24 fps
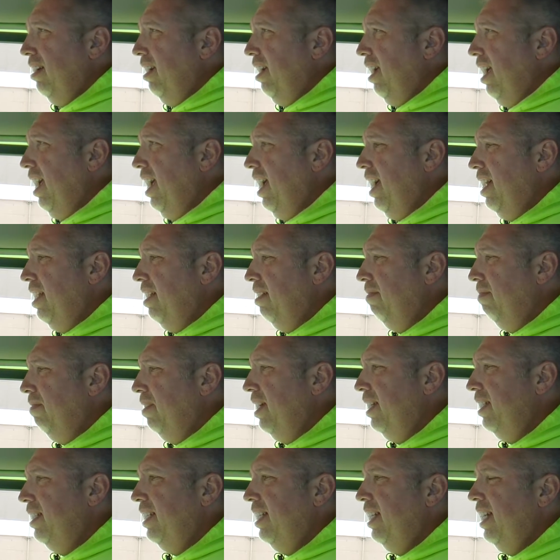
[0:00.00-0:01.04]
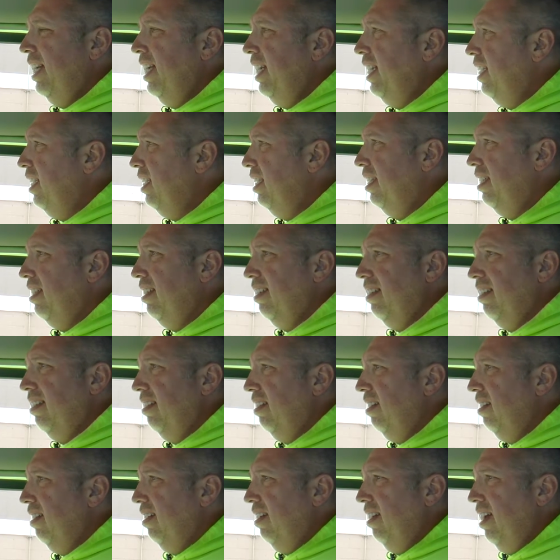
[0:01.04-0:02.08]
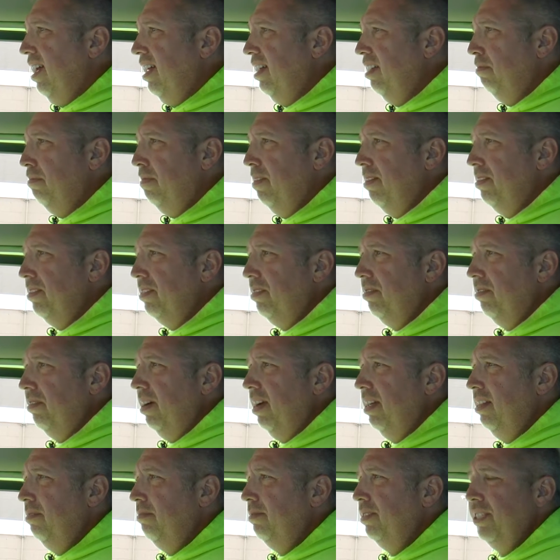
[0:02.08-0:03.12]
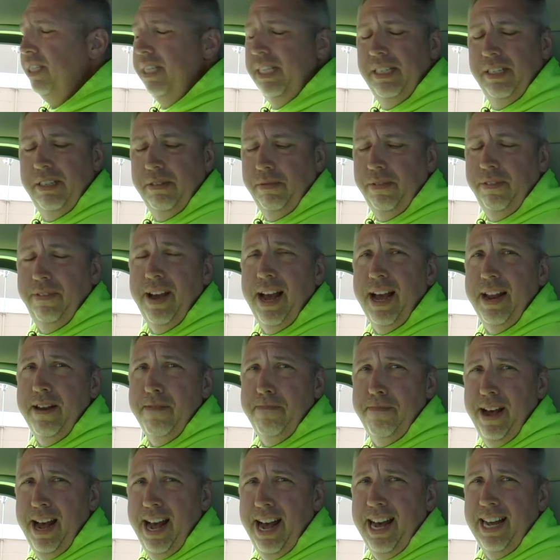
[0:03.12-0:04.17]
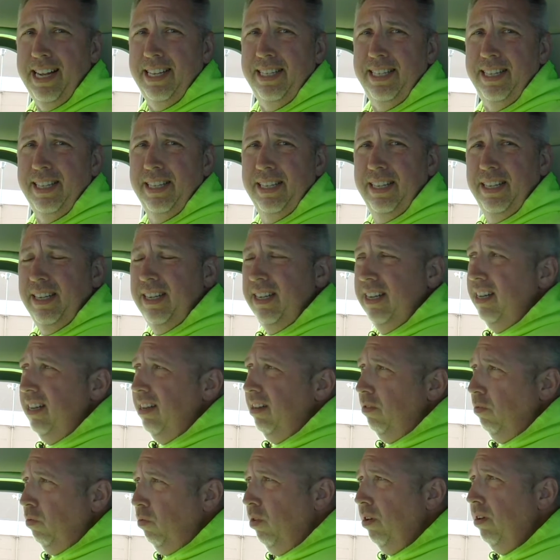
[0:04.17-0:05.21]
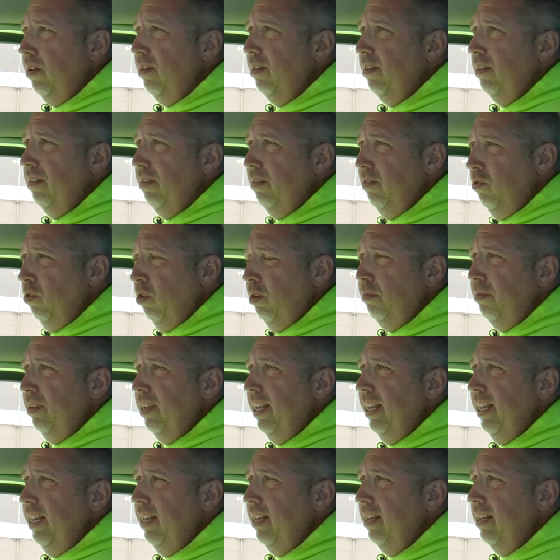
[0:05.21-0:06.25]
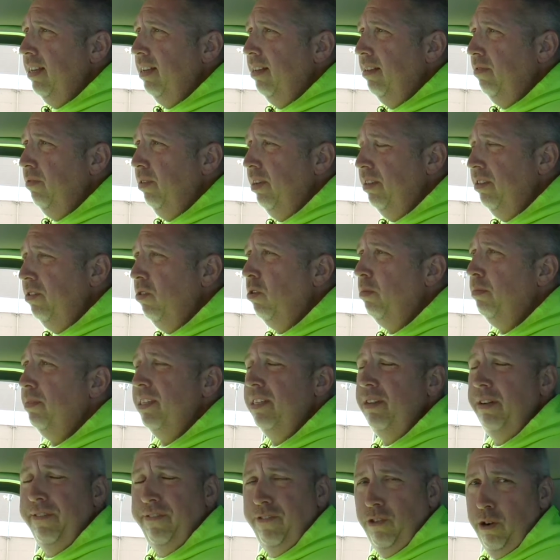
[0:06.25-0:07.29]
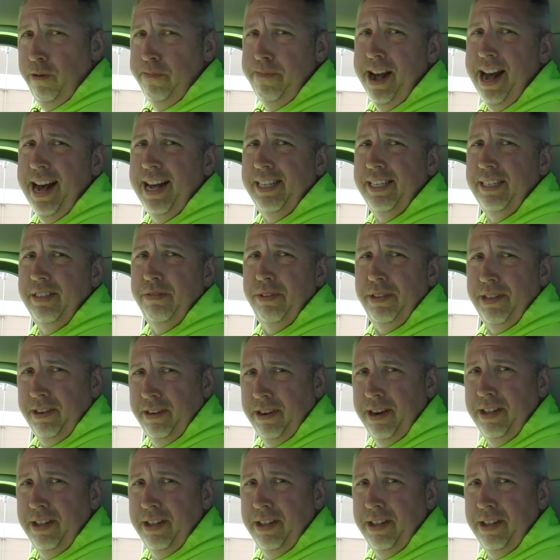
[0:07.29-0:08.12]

And this thing, as opposed to our other machines that we've had in the past, we normally do 4 passes with our